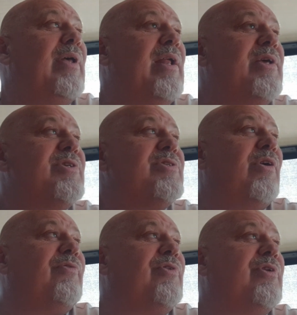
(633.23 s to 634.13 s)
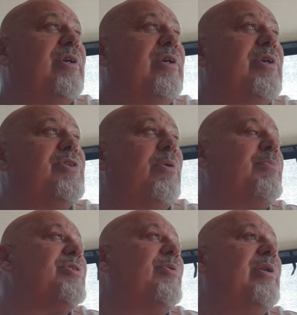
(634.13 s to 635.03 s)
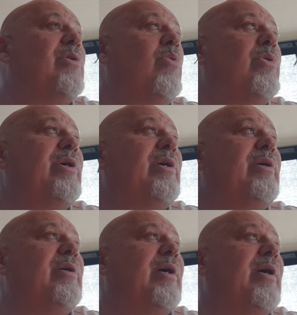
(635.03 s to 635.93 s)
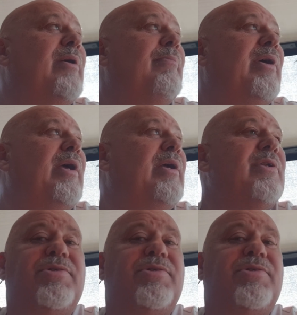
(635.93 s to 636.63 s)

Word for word: Ali's off to the shop just around the corner, um, and